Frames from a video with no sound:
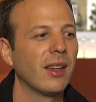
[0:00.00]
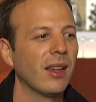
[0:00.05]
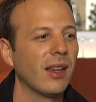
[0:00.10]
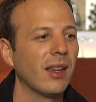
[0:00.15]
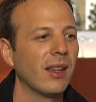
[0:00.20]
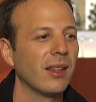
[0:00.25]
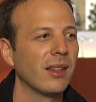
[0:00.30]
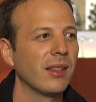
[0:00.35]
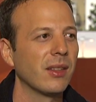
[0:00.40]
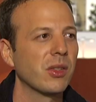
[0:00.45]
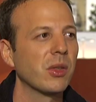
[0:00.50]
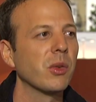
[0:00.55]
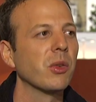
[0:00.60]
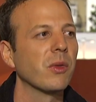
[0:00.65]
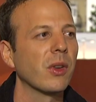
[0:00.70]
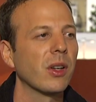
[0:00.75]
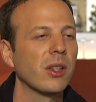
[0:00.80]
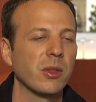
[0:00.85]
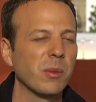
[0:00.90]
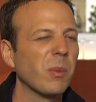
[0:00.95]
And she
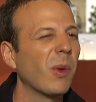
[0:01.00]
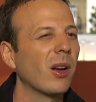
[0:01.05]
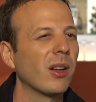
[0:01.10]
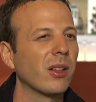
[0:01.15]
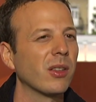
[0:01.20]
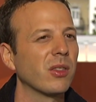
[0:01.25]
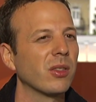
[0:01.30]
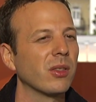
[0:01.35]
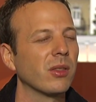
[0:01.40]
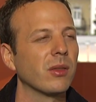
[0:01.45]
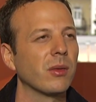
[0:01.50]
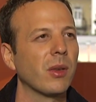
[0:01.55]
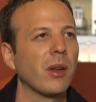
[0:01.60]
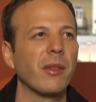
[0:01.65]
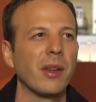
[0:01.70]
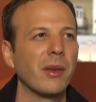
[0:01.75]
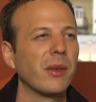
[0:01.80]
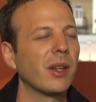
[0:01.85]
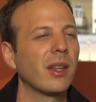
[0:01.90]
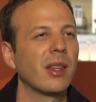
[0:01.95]
was very smart
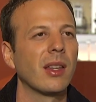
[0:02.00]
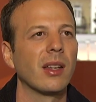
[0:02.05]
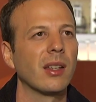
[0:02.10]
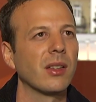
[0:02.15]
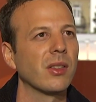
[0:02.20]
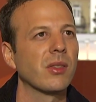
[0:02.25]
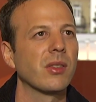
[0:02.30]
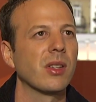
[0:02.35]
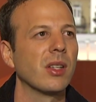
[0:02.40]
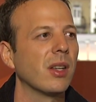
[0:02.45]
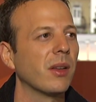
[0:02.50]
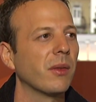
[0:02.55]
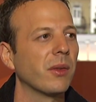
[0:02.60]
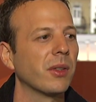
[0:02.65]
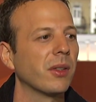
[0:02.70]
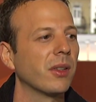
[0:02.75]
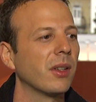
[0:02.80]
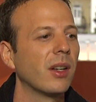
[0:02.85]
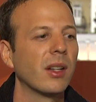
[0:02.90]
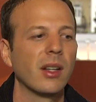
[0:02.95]
of everything, and she
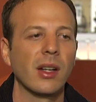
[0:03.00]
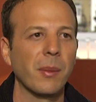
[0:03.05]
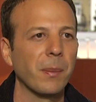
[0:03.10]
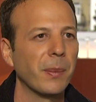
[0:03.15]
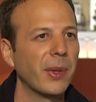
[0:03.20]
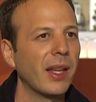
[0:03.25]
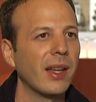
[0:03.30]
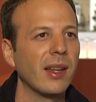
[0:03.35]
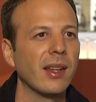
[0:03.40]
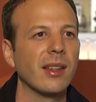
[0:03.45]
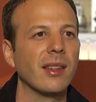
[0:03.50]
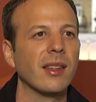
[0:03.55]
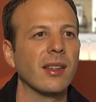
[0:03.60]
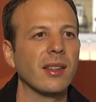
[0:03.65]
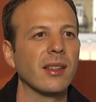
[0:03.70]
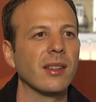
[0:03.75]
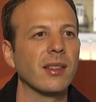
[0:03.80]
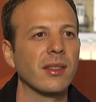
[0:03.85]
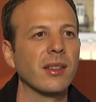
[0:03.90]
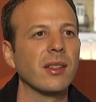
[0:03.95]
never complained,
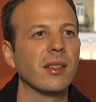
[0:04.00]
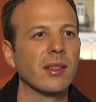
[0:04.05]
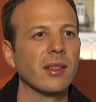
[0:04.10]
and